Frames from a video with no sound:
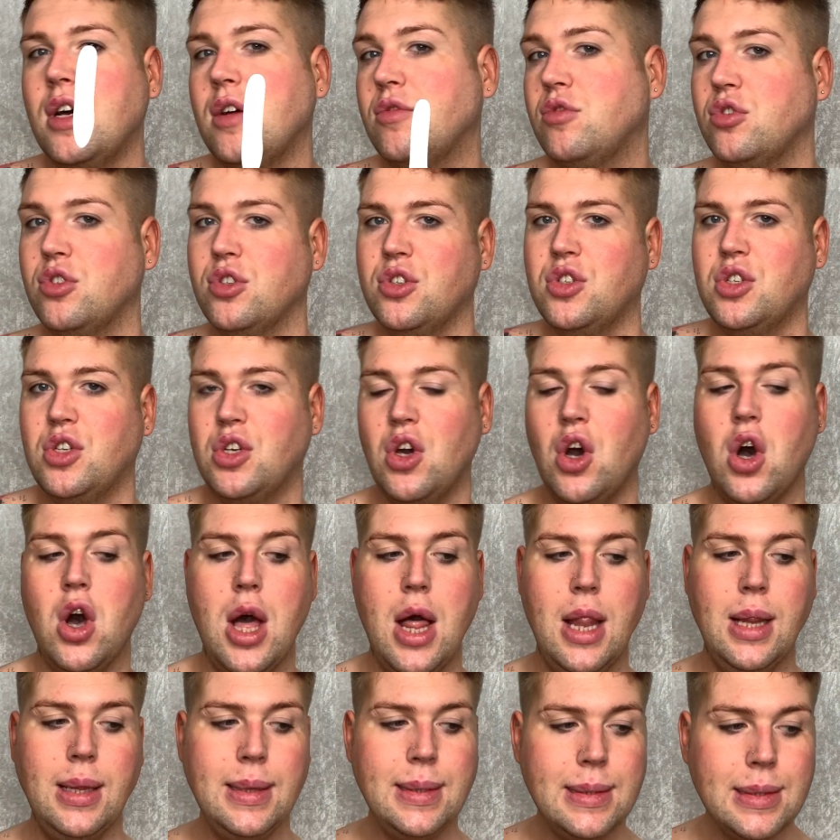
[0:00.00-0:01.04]
I've just got
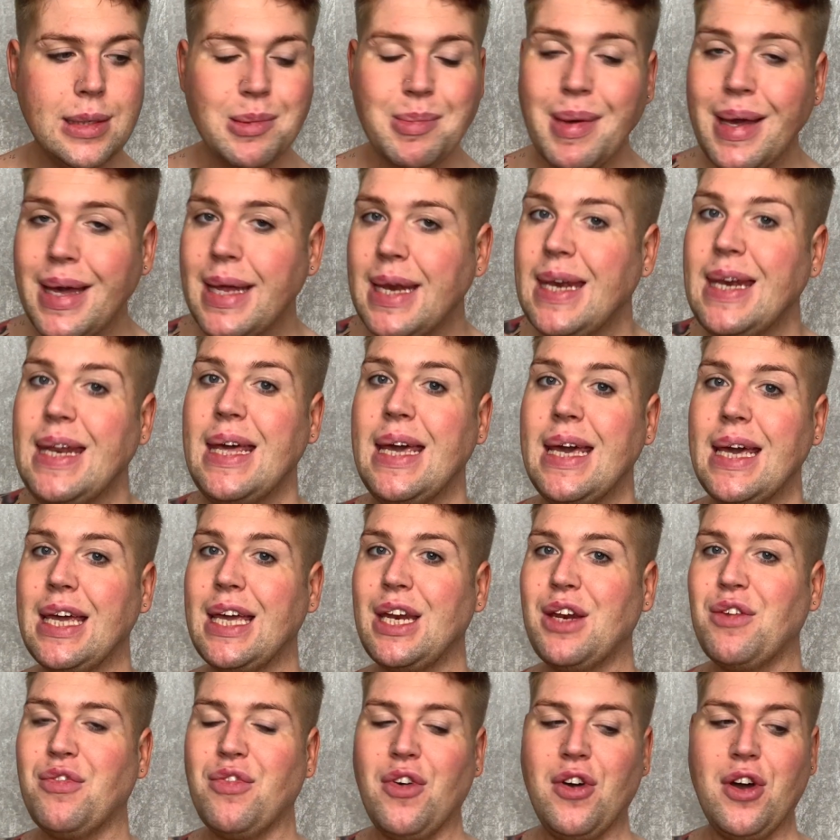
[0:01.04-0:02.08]
a little bit
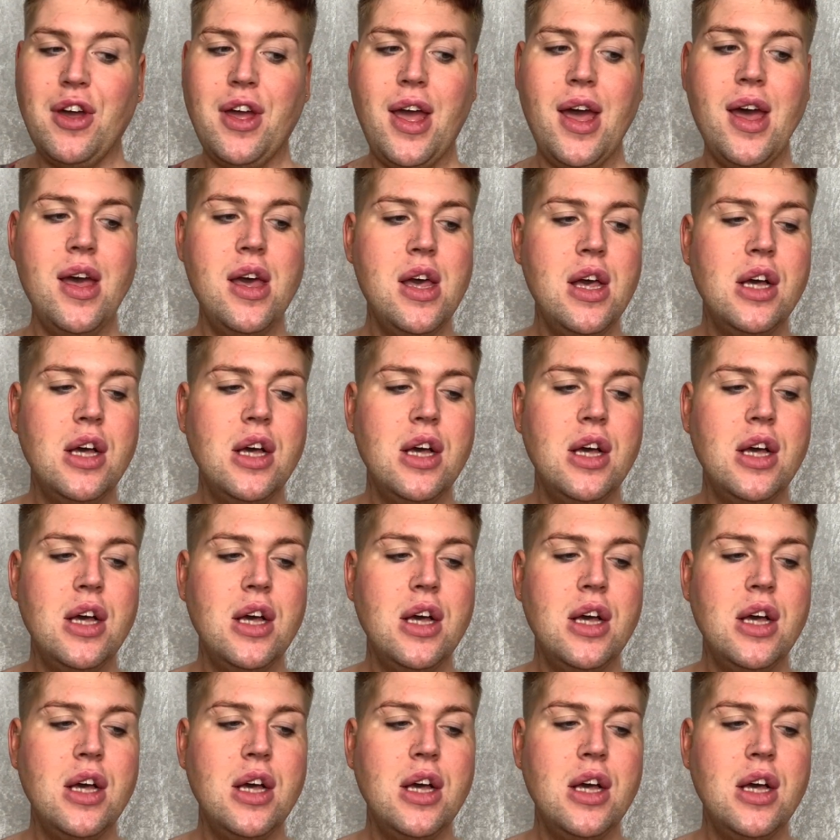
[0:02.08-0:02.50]
naked for you.